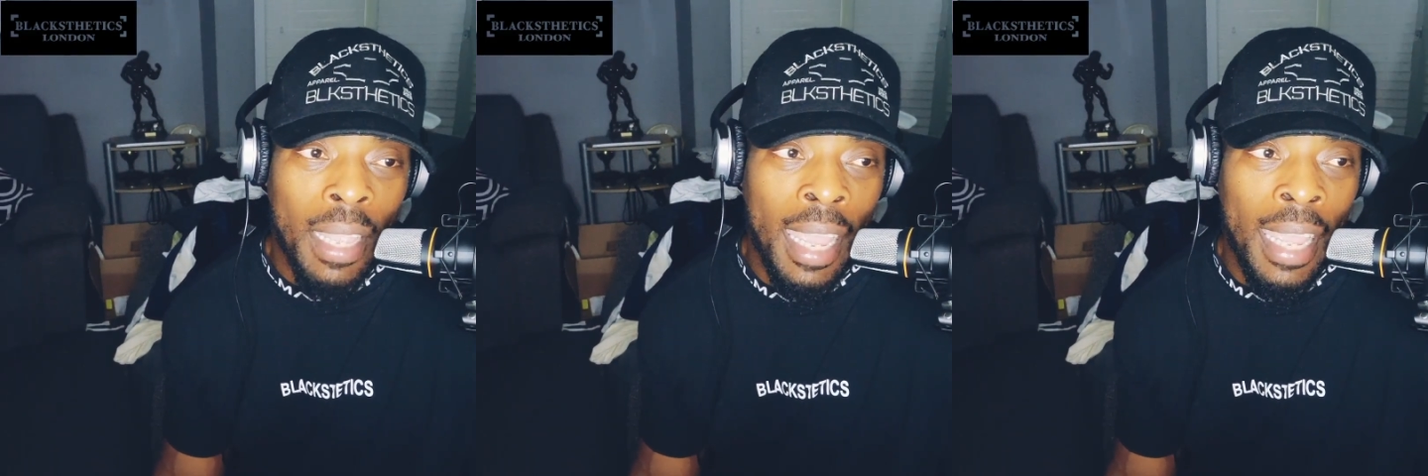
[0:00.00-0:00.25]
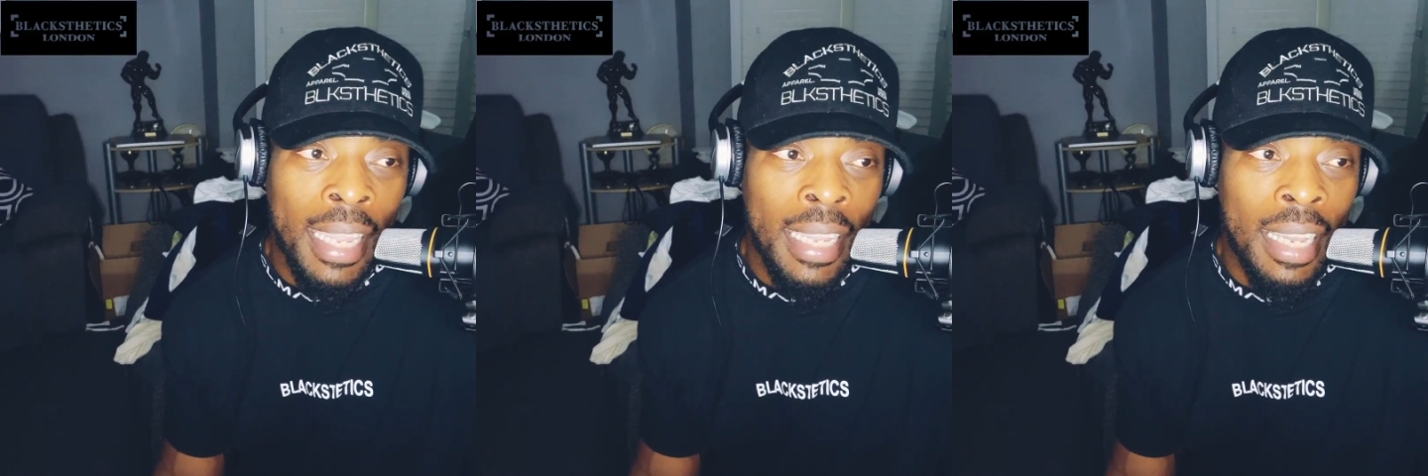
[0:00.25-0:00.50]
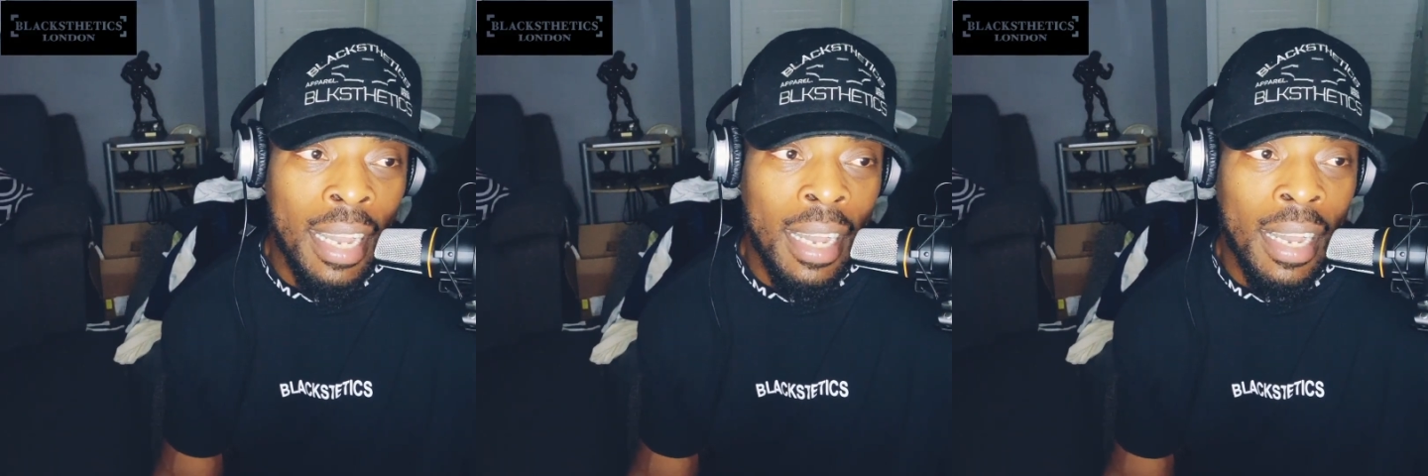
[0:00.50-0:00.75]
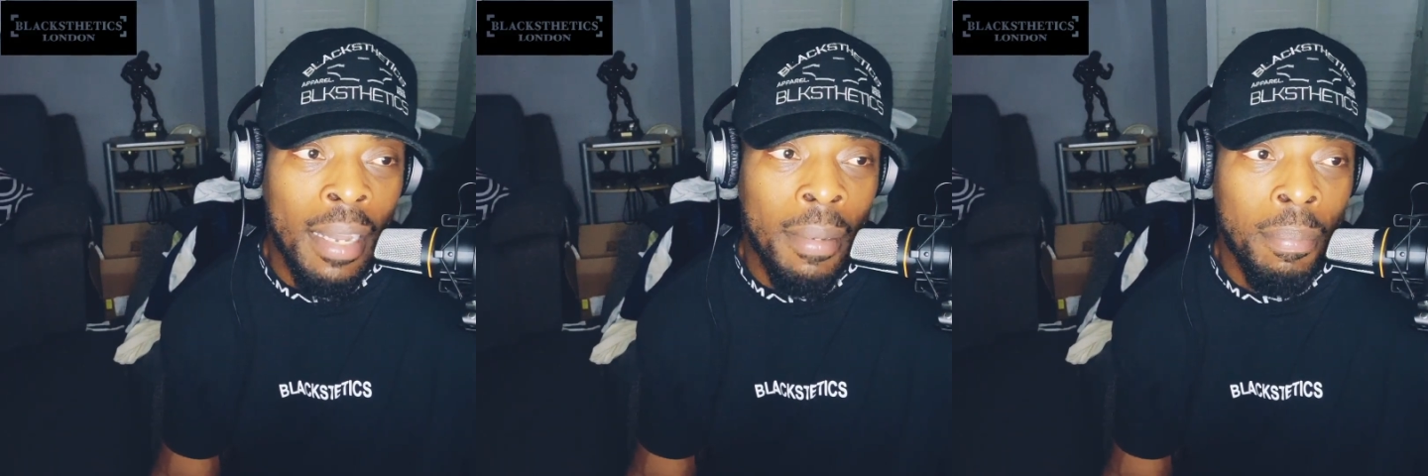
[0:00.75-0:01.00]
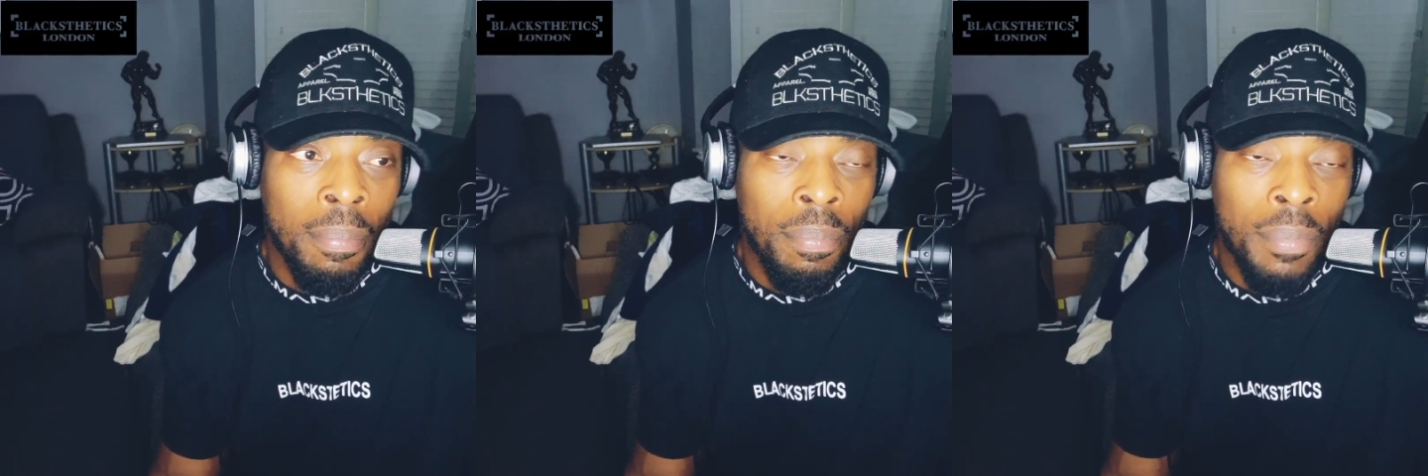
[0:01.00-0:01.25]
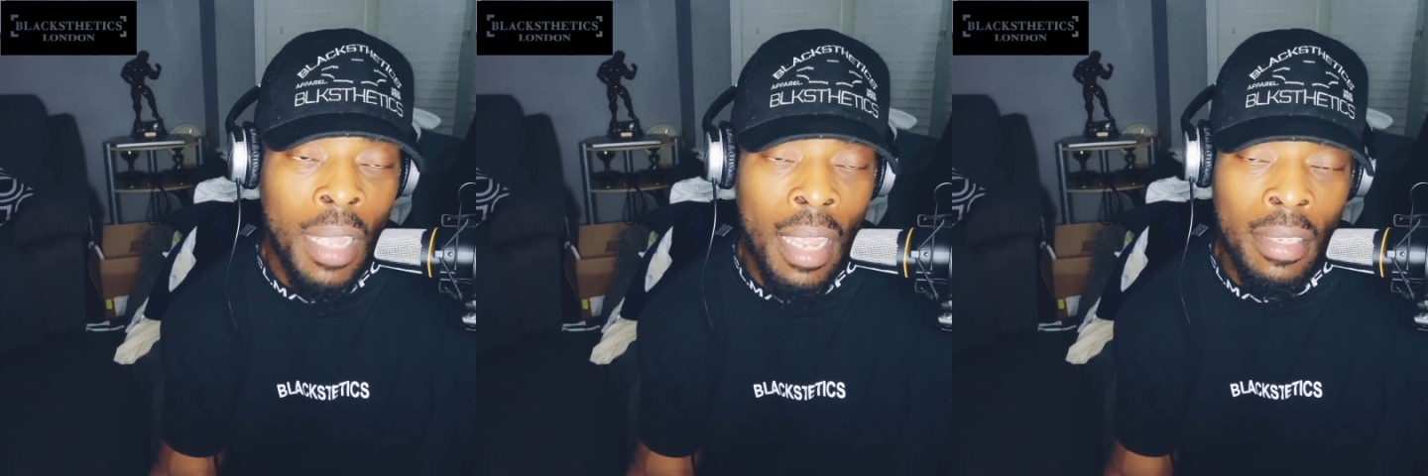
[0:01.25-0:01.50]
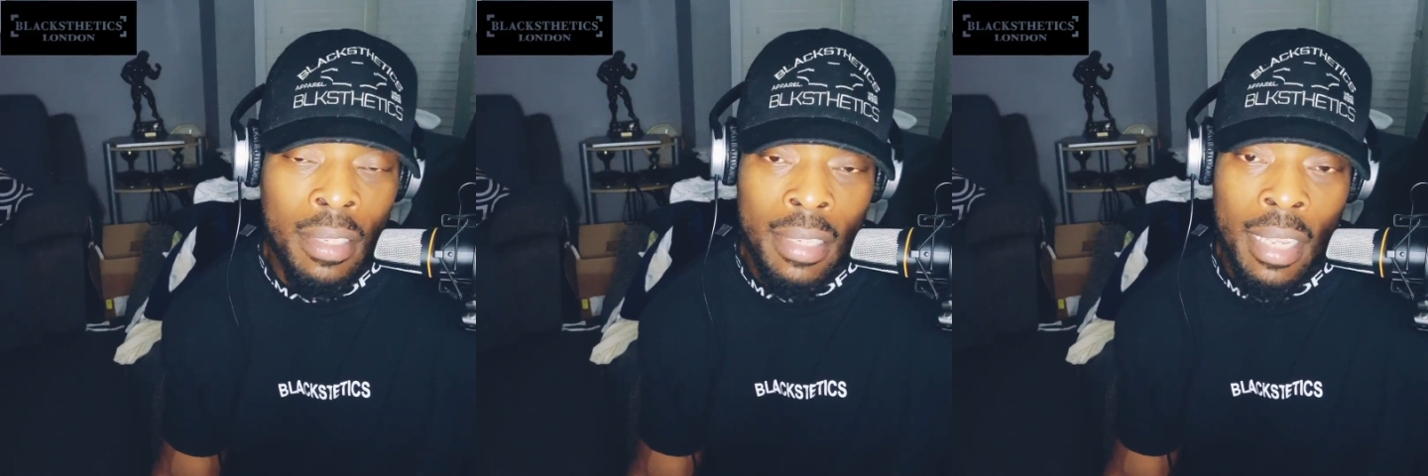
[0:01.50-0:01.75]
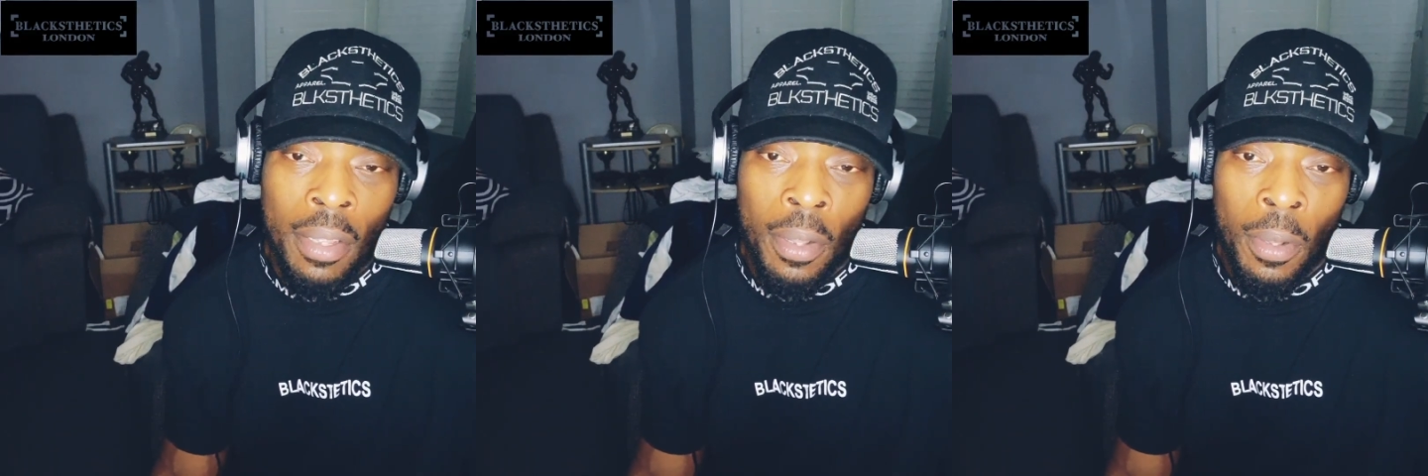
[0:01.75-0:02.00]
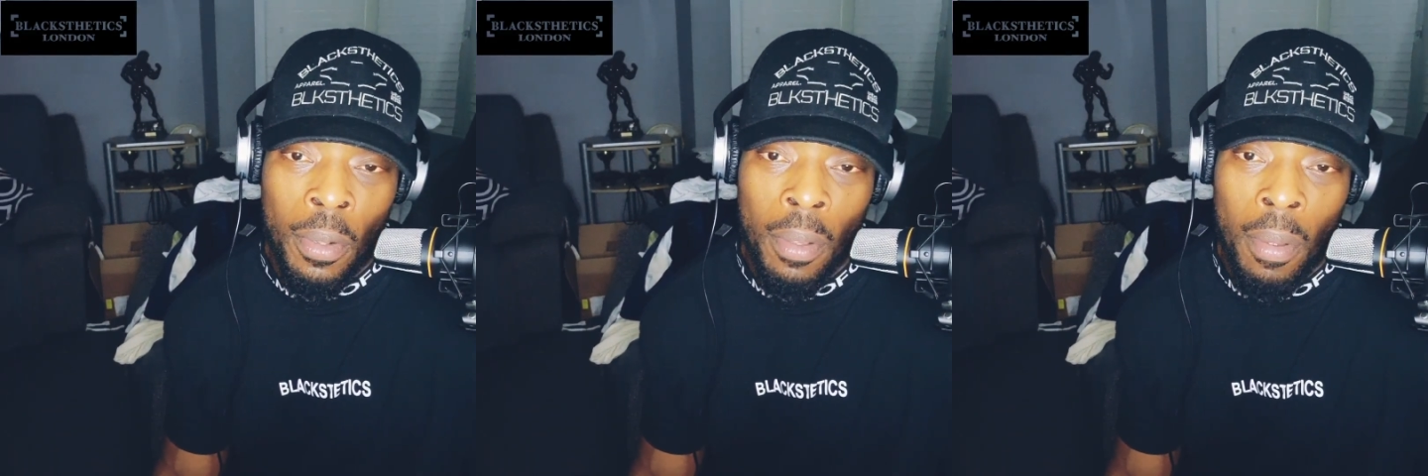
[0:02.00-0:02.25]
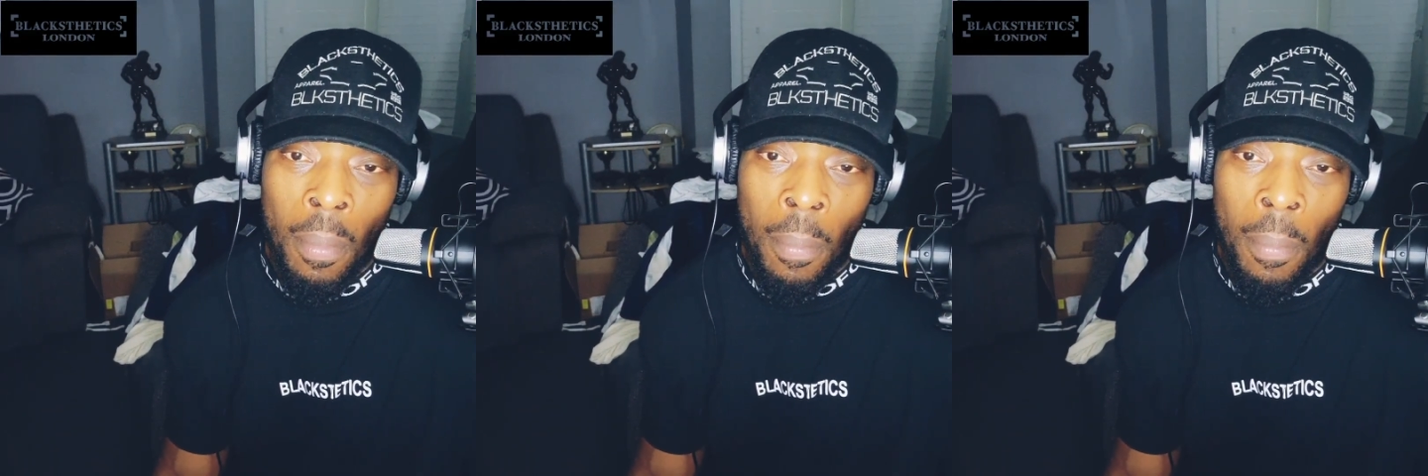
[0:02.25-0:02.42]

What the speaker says: a single